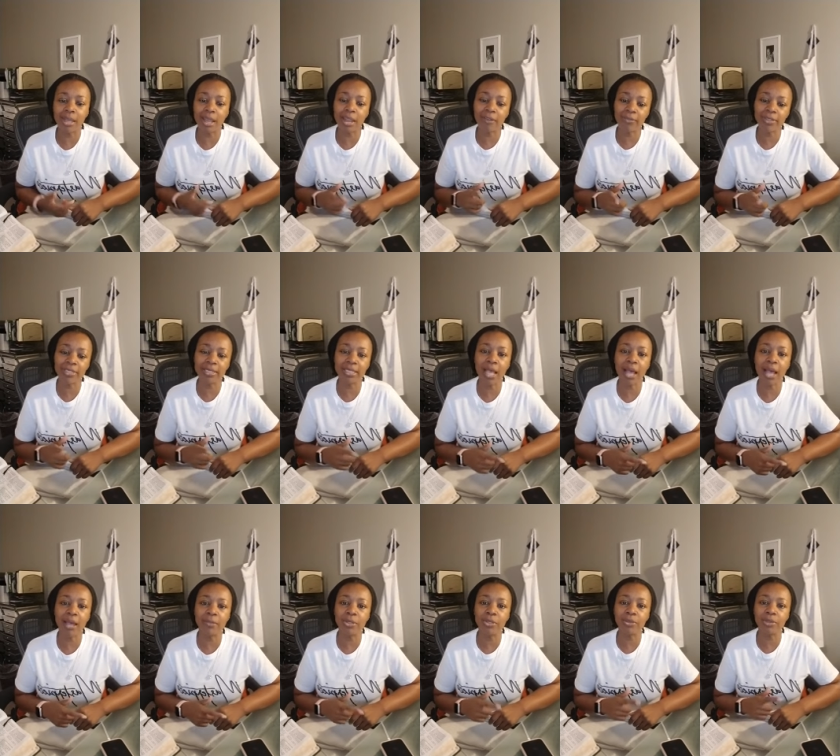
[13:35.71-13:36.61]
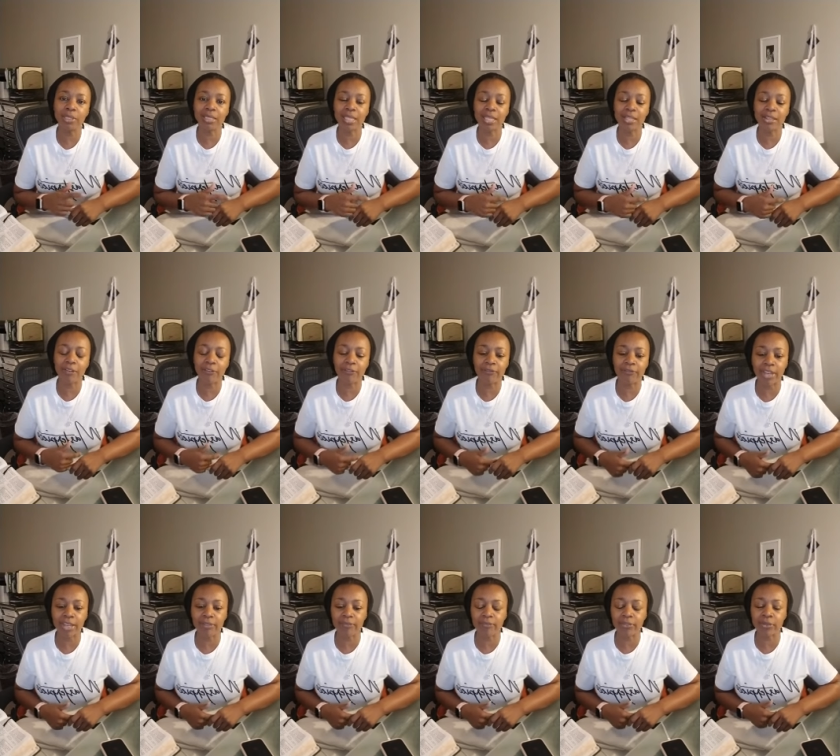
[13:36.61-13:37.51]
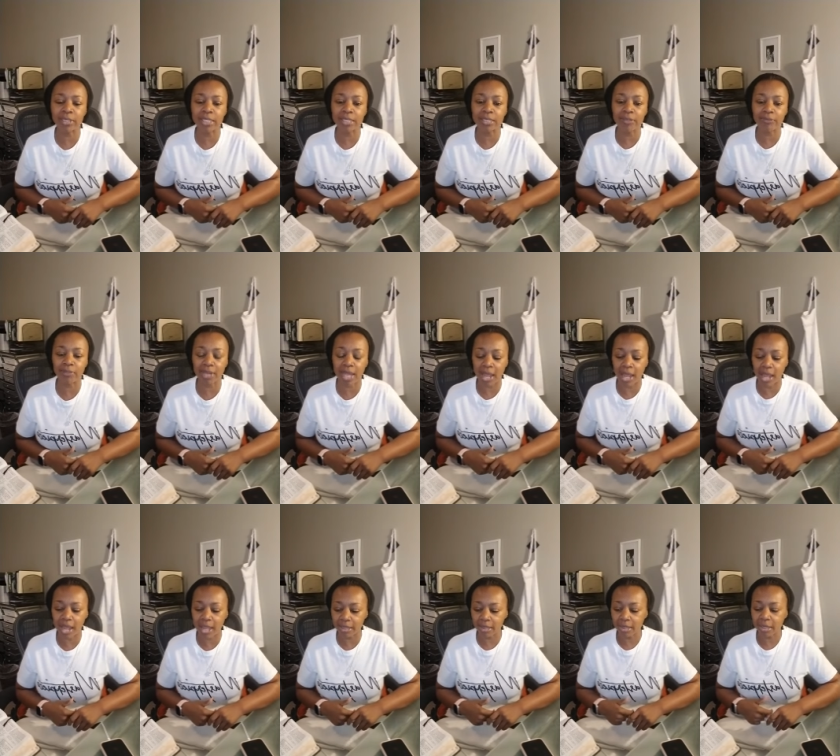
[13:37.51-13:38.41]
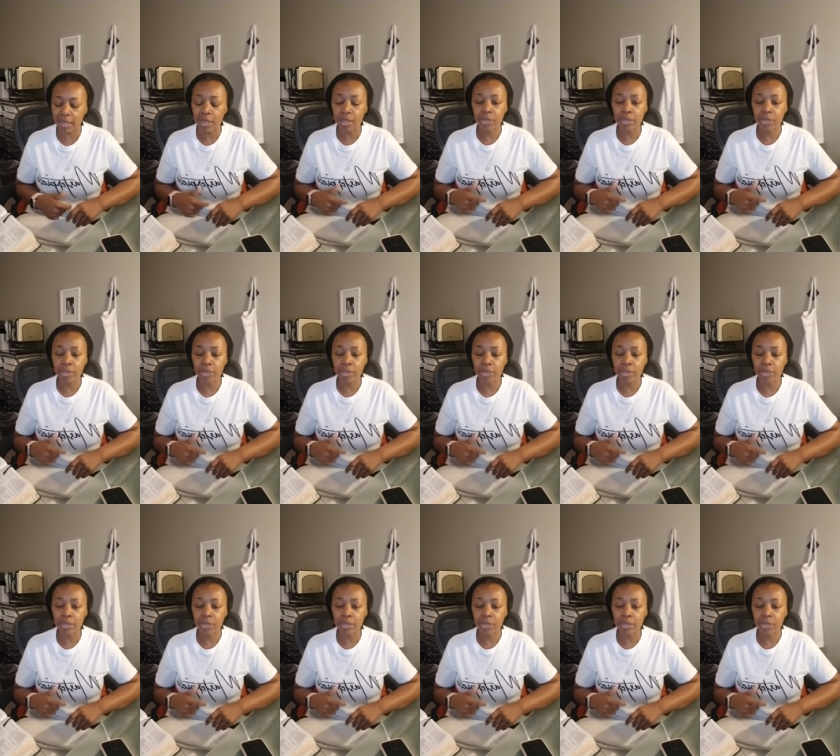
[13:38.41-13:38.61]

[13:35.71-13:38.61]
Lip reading: every time you see the faithfulness of God,